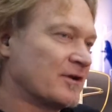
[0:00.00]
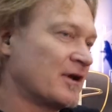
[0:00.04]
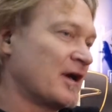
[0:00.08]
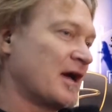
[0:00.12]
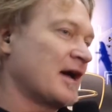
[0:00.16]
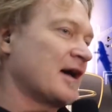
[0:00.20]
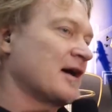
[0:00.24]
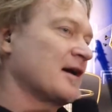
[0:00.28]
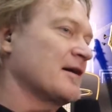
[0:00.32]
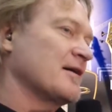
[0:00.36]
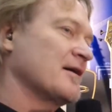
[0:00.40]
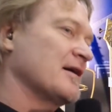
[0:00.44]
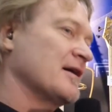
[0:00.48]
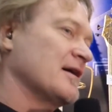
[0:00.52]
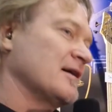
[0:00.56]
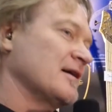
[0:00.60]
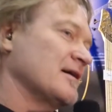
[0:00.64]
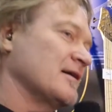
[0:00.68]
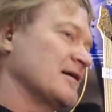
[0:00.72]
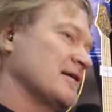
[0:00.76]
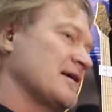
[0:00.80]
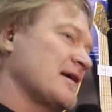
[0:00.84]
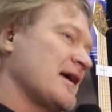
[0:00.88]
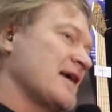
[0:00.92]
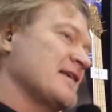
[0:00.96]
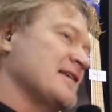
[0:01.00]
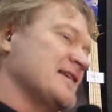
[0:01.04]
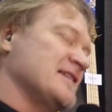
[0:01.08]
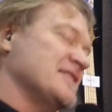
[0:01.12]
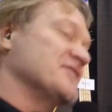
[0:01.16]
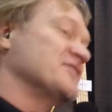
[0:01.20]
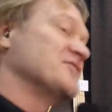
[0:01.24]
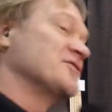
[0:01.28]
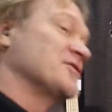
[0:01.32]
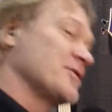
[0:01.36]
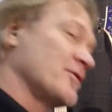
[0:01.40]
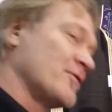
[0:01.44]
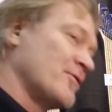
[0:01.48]

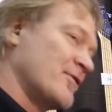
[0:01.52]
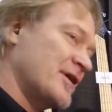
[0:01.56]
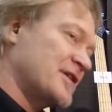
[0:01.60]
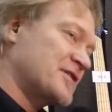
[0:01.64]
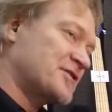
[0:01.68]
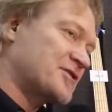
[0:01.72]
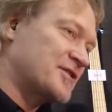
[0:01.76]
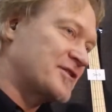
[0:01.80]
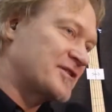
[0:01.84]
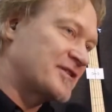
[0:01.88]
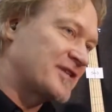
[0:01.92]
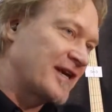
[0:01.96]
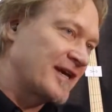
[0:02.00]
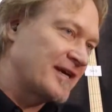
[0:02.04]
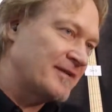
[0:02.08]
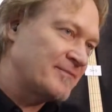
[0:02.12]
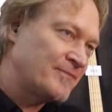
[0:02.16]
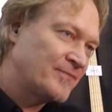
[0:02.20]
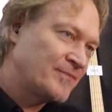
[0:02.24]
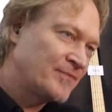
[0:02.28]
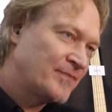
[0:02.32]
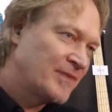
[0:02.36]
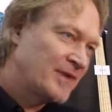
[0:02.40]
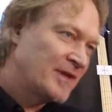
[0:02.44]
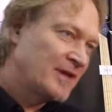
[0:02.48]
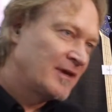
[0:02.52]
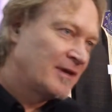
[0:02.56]
E0, I should say.